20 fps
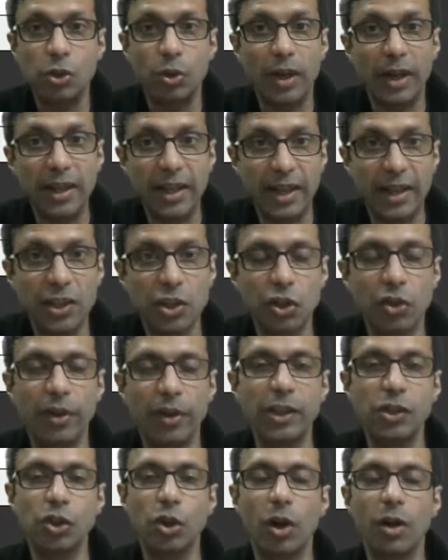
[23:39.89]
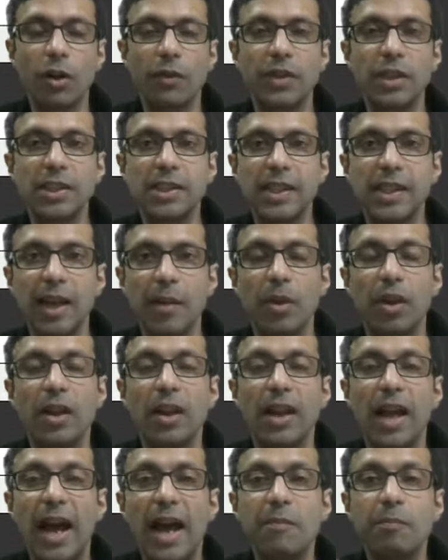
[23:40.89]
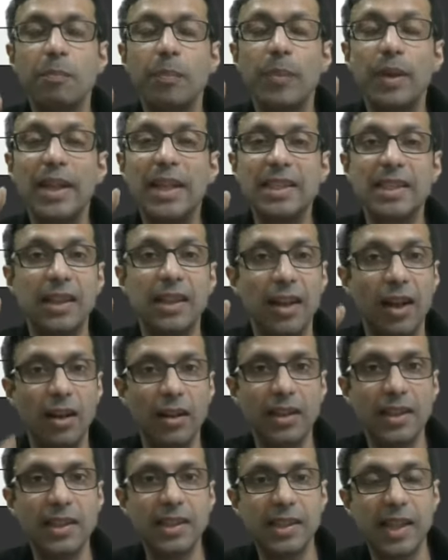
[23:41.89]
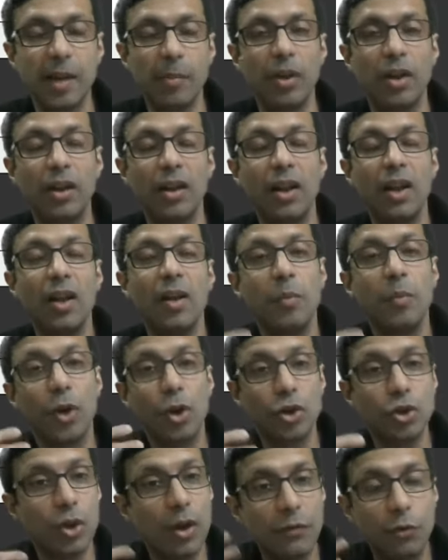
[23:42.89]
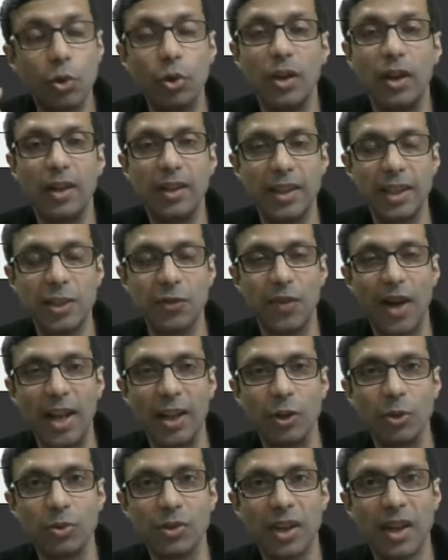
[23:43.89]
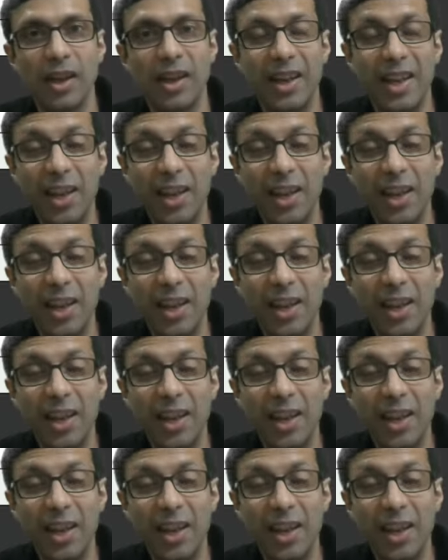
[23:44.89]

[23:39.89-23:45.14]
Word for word: you can take a screenshot of this table and please learn this table because you have to learn these values.